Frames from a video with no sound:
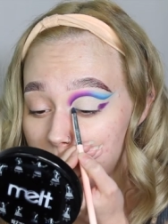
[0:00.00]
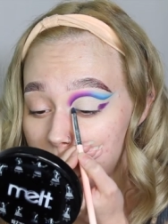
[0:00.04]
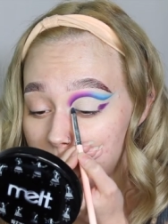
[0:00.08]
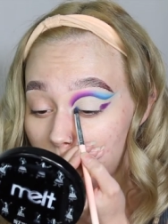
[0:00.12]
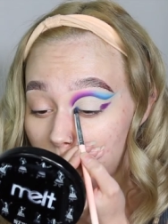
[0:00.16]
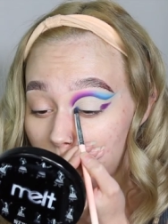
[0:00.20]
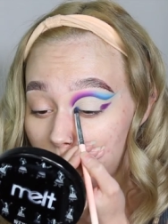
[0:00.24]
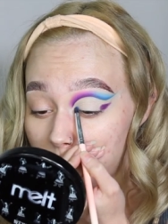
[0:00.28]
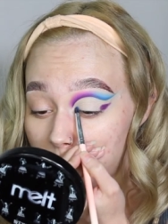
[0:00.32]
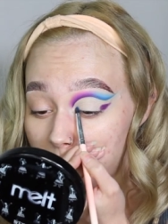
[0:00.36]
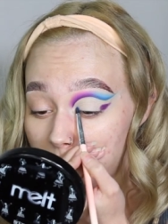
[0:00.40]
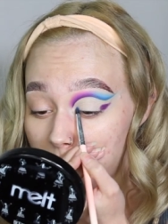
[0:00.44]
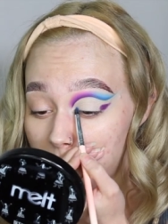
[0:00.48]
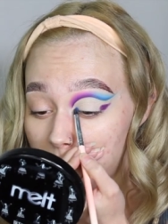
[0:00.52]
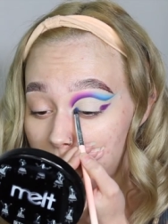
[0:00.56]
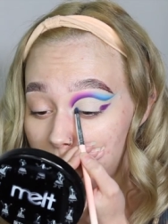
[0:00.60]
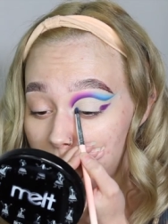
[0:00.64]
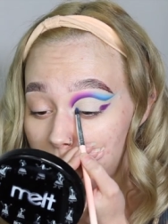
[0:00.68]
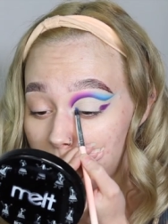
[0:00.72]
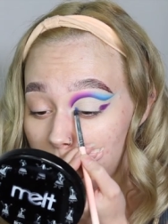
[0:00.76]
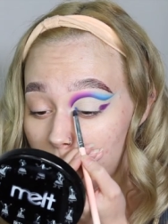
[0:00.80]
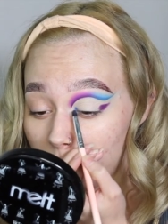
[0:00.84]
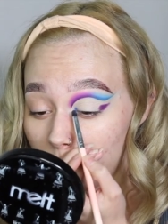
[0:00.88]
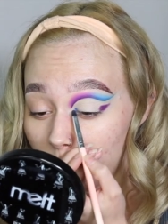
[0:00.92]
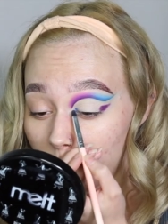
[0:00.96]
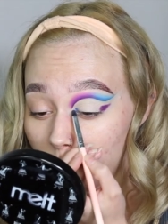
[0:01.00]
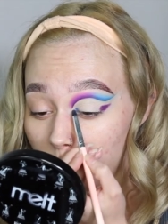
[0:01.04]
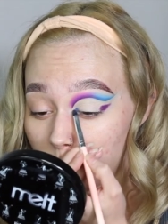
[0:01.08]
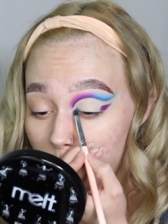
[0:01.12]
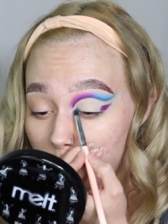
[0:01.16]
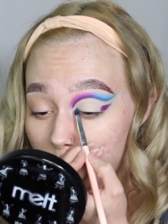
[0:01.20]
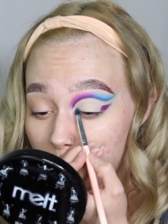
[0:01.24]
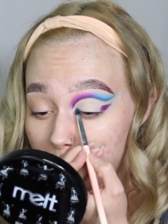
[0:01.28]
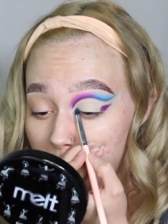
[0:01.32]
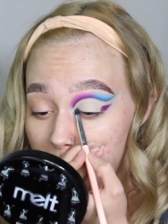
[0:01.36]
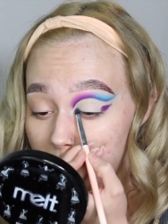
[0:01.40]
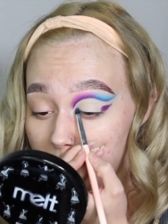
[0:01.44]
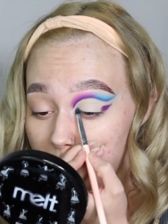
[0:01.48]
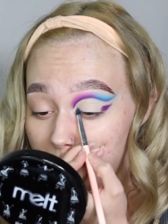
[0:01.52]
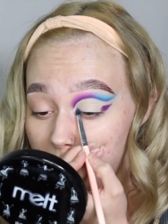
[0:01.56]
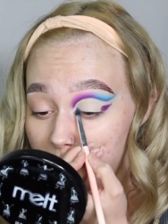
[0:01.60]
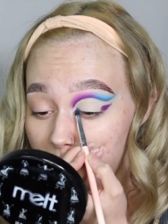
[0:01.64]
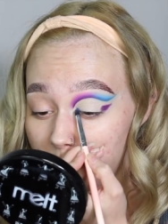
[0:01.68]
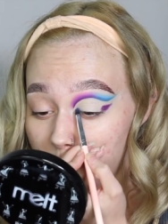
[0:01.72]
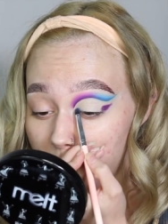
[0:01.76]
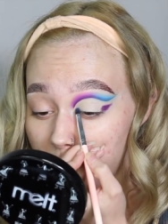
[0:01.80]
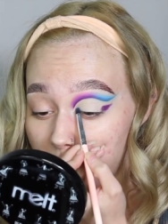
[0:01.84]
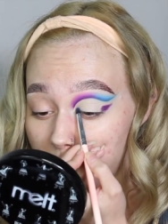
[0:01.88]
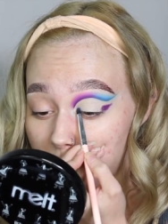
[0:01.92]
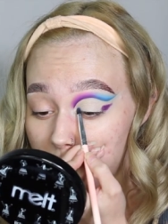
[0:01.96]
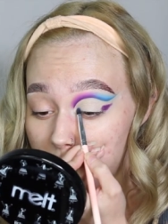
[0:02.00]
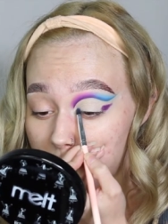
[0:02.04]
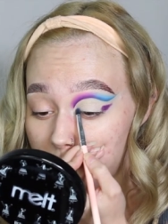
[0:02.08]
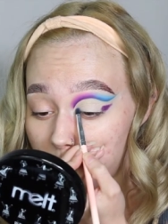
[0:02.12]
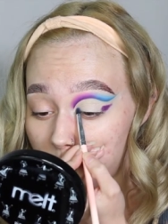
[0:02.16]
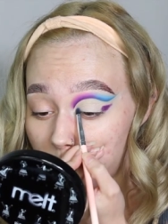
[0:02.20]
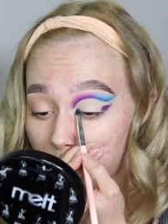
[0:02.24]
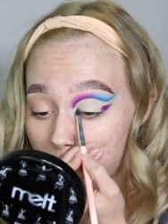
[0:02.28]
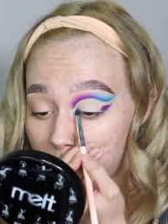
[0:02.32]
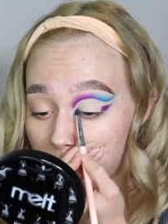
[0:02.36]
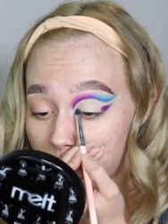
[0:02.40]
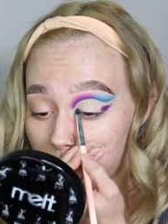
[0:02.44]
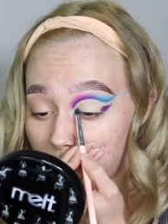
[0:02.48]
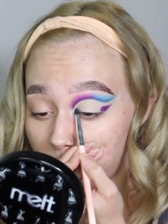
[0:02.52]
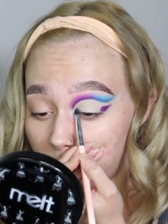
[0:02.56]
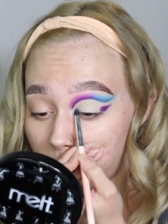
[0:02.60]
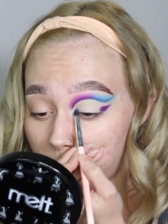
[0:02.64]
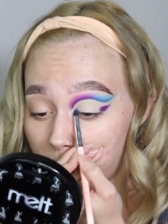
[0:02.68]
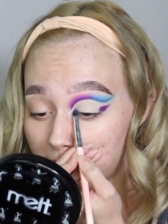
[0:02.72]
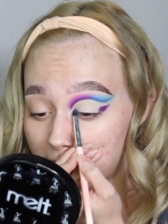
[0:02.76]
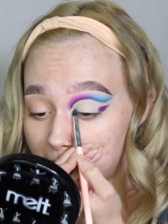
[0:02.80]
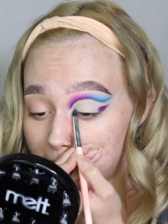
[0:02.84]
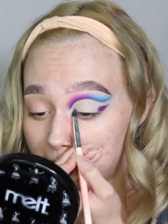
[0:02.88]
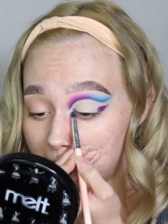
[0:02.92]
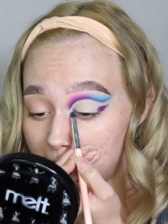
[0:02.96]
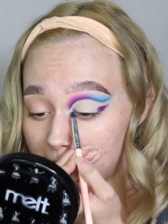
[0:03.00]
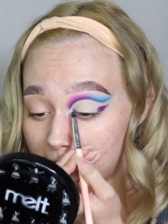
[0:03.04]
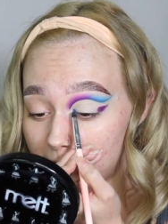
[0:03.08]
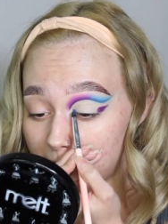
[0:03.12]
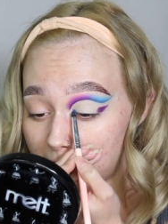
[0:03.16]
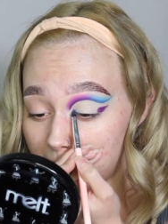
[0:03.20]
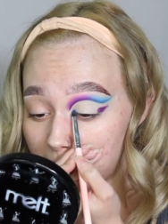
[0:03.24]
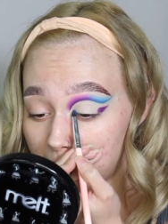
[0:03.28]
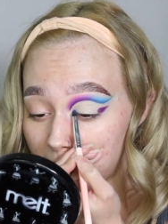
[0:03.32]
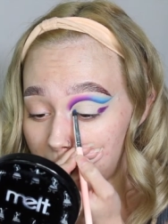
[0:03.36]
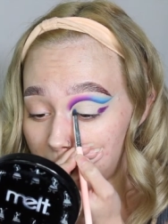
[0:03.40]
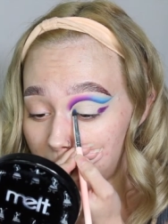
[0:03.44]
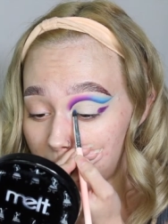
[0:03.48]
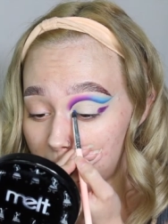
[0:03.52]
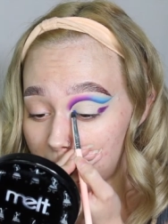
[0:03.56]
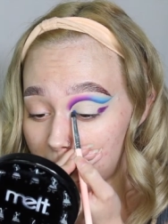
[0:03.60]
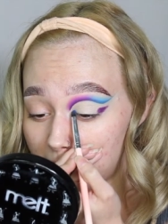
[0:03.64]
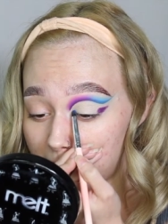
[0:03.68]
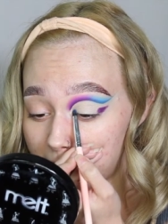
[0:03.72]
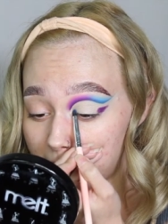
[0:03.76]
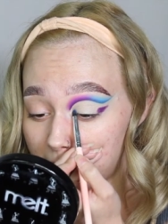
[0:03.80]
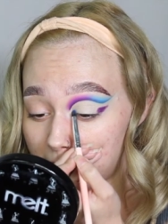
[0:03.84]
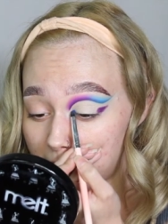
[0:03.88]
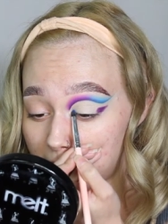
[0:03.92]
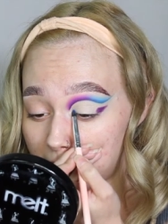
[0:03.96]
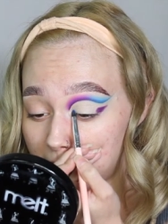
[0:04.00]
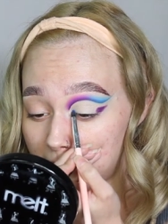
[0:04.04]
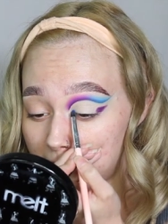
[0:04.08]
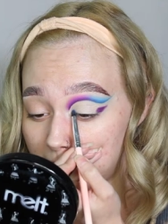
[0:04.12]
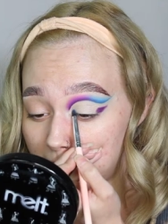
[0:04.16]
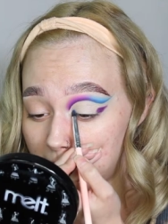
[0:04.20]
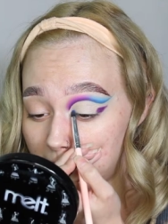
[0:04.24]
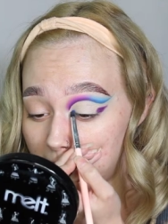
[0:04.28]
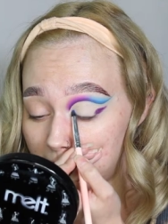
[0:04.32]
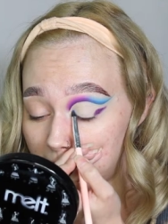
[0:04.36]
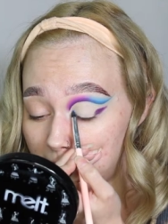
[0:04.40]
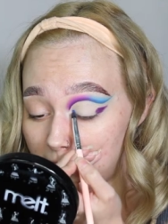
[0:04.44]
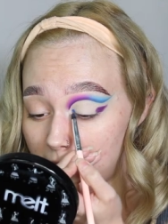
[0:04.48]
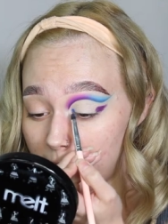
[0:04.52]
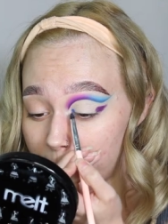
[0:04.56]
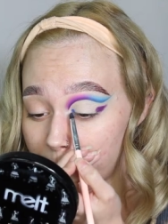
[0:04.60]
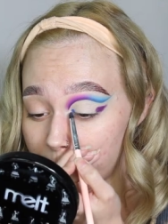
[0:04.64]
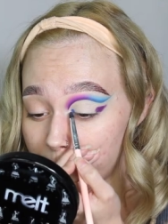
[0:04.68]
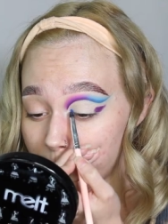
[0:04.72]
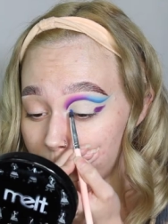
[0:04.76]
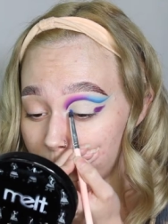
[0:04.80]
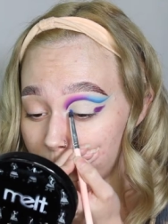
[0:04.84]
When my husband and I went to Vegas in two thousand eighteen,